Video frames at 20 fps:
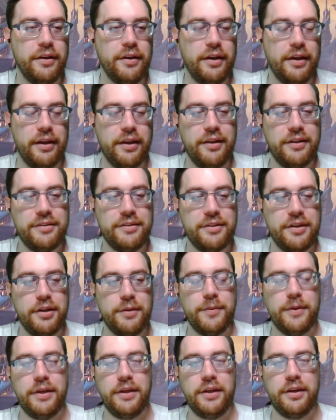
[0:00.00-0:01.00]
it is going to
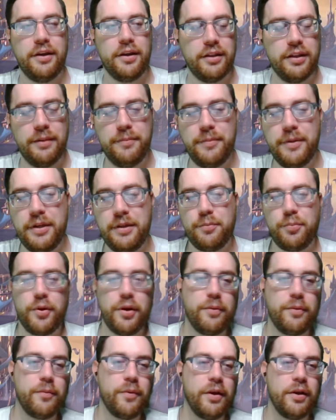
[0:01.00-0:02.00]
be a limited
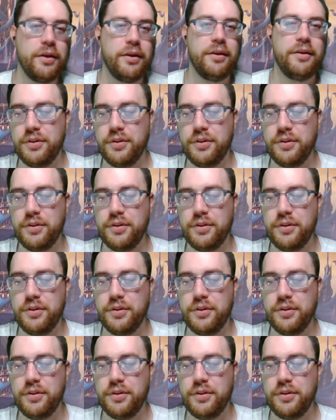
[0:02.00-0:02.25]
print run,